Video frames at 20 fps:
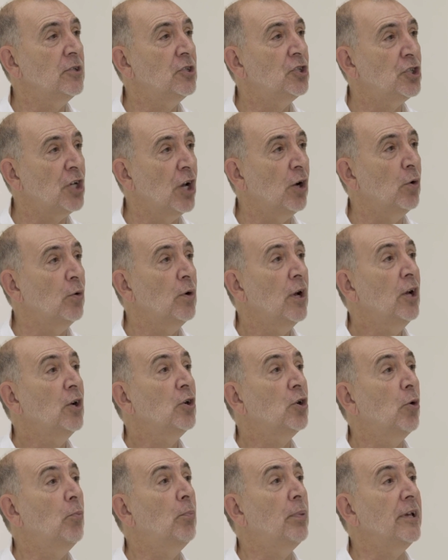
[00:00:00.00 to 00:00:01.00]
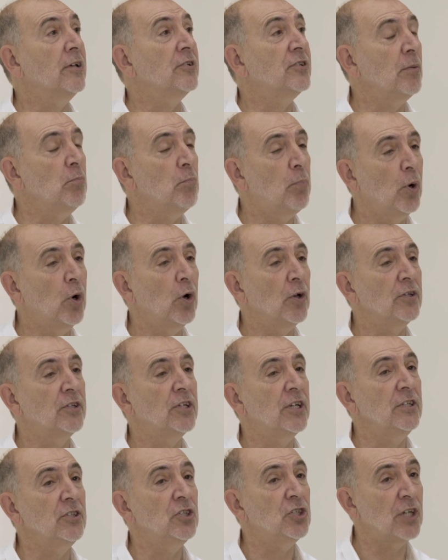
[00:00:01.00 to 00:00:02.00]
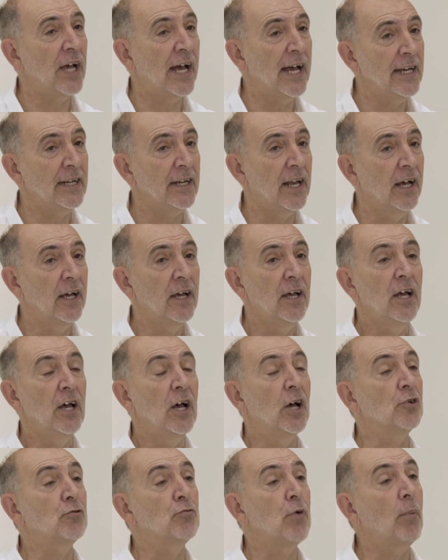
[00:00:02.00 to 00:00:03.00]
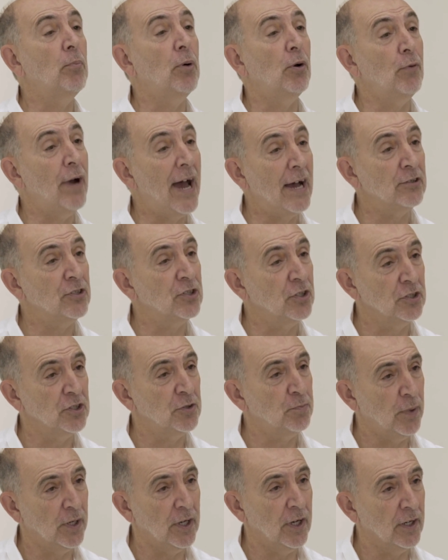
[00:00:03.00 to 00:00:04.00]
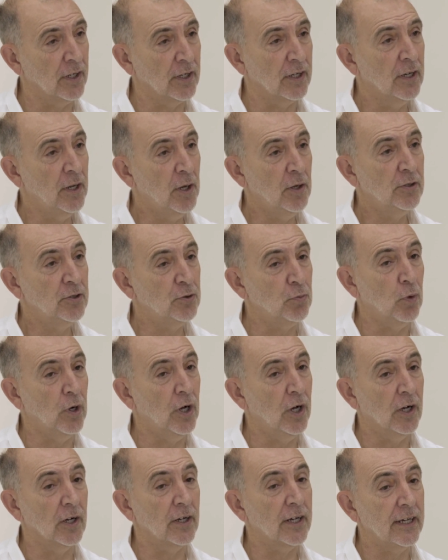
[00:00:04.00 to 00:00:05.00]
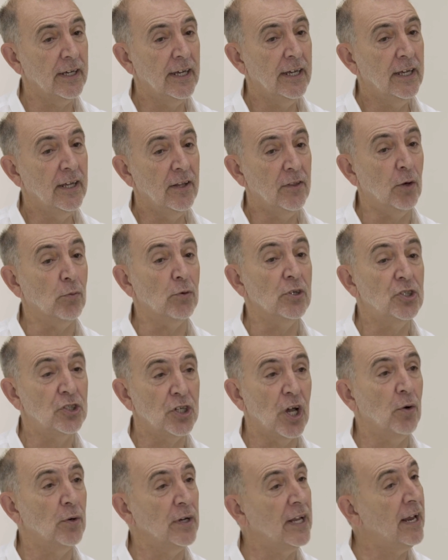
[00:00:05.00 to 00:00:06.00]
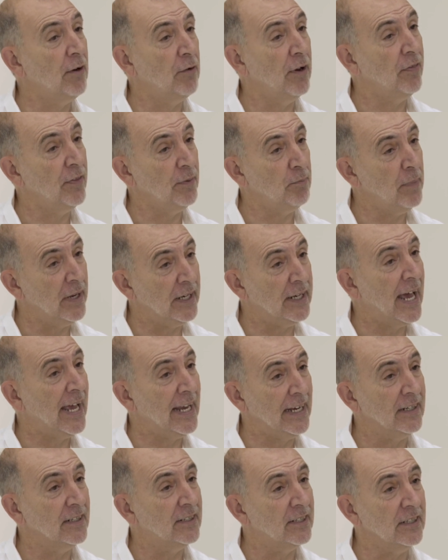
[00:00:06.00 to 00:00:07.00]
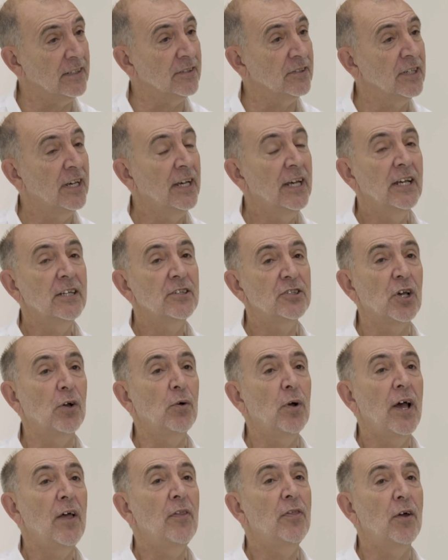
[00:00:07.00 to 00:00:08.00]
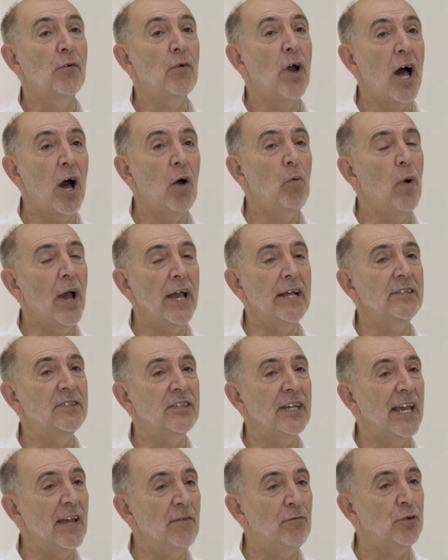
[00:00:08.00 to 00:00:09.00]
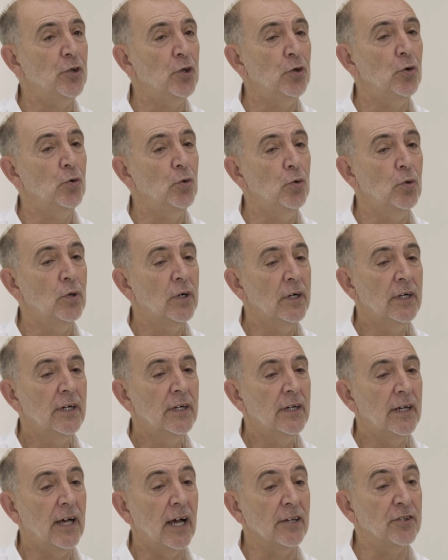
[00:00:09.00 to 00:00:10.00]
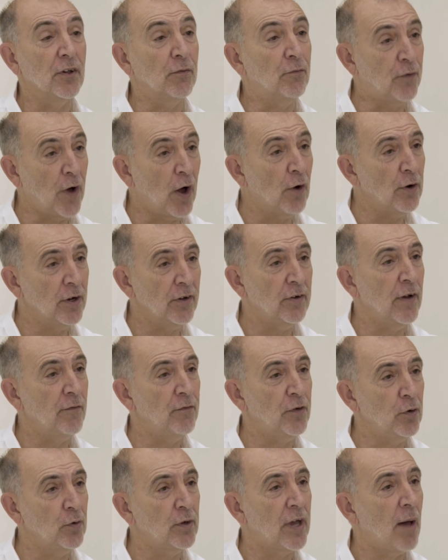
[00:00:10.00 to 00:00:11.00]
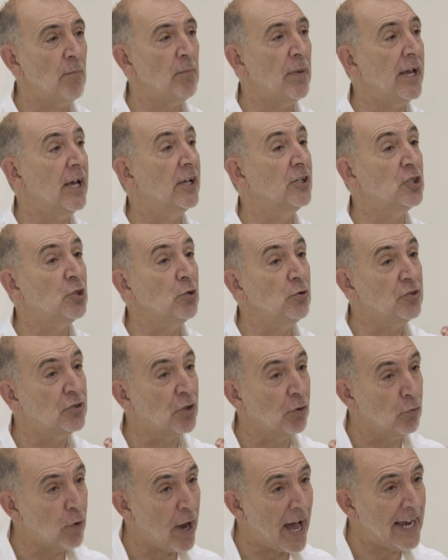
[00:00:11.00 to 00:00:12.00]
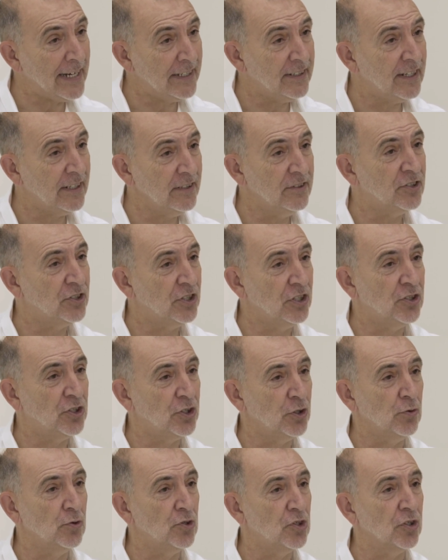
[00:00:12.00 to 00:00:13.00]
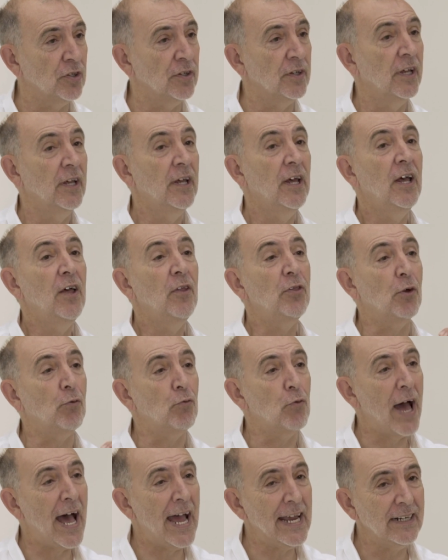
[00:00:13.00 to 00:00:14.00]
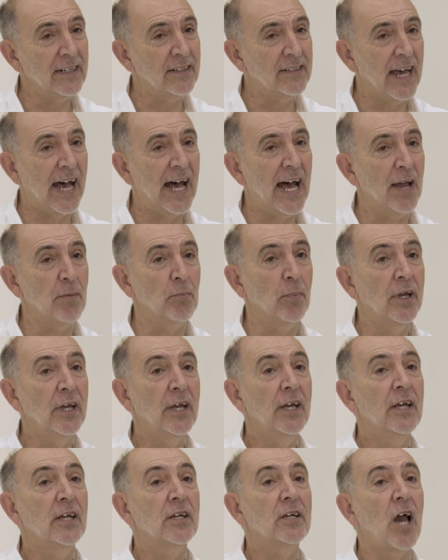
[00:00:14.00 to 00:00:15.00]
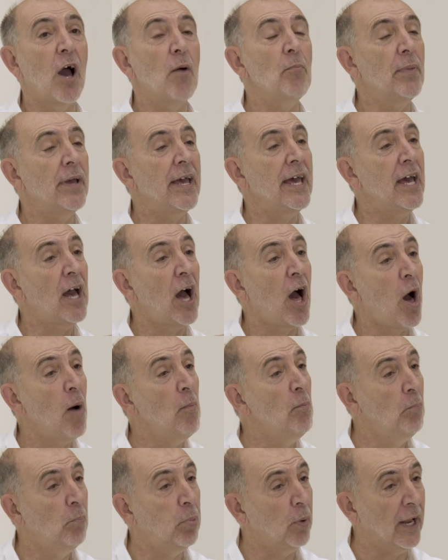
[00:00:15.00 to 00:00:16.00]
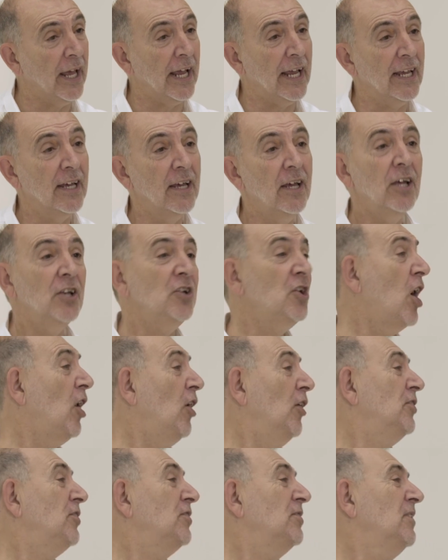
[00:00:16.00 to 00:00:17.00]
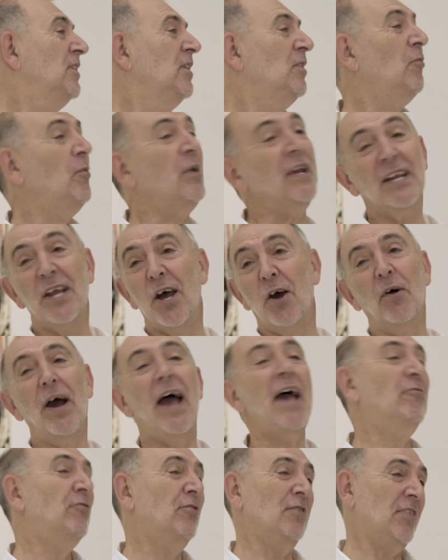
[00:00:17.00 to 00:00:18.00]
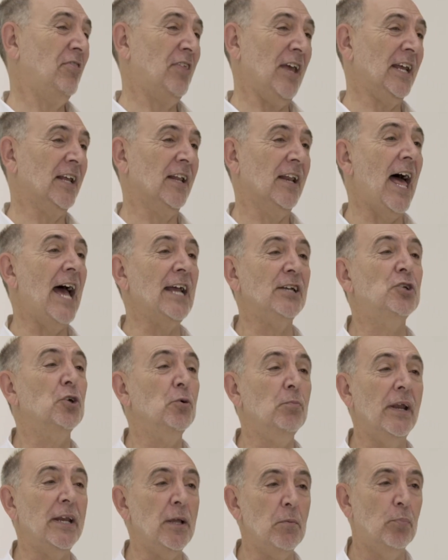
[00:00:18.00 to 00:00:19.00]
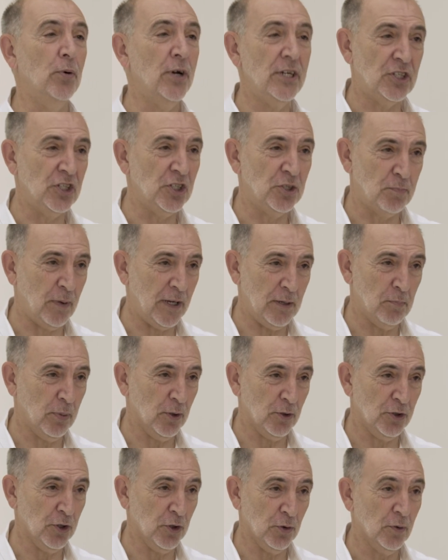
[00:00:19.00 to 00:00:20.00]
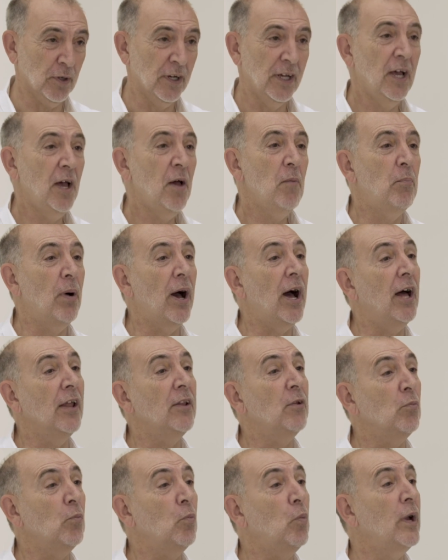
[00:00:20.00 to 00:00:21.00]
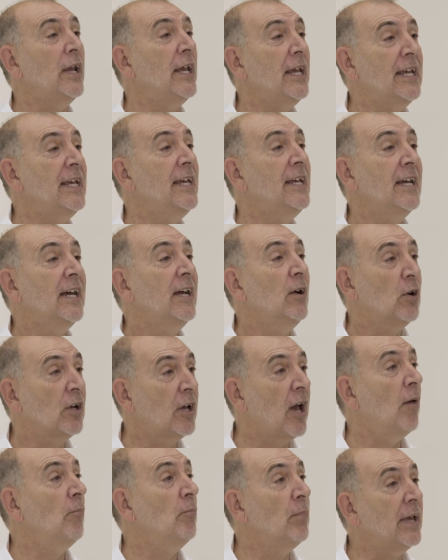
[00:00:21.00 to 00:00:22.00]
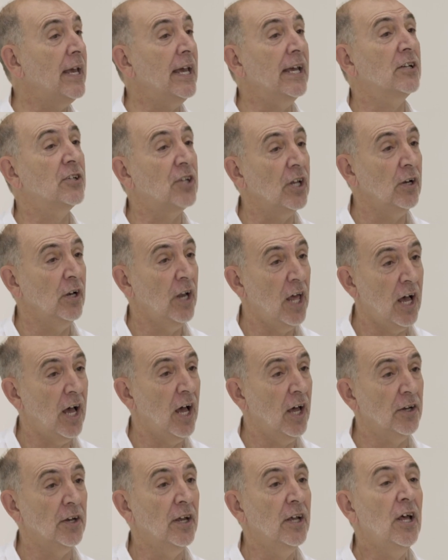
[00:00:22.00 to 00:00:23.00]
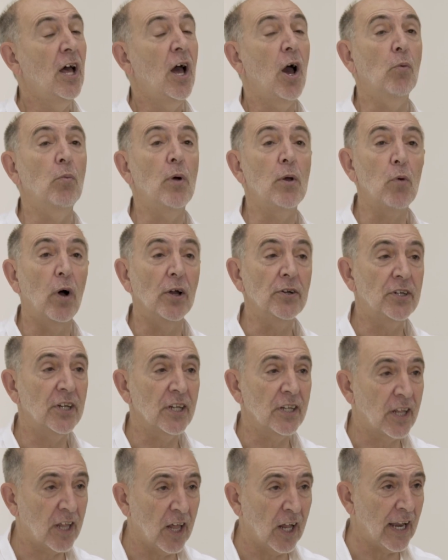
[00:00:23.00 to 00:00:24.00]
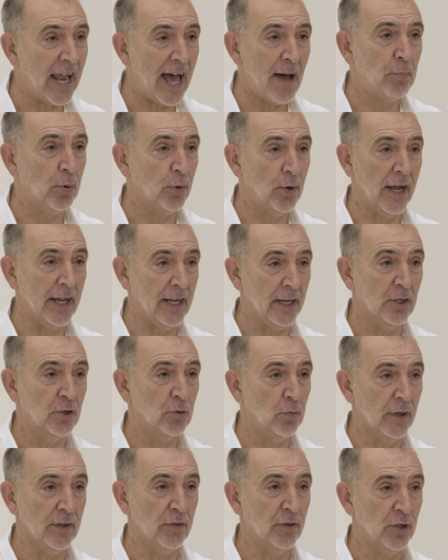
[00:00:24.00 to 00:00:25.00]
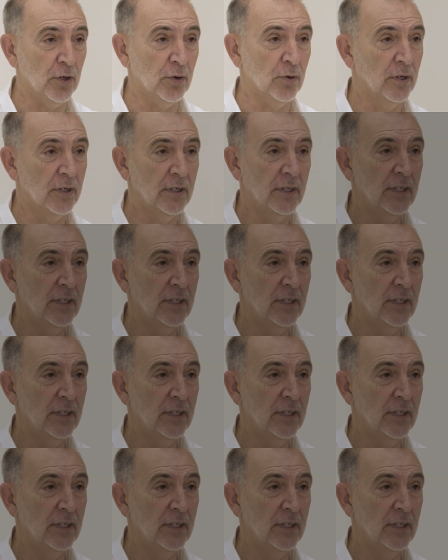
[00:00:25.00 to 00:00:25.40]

show could be as important in China as Robert Rauschenberg's work that was shown here in the mid-80s. So there are ways, if you, as a foreigner, if you come here, choose the right institution, the right time, come here humbly, not we know everything, like too many British people do. But we come here to learn, and we want to collaborate with you.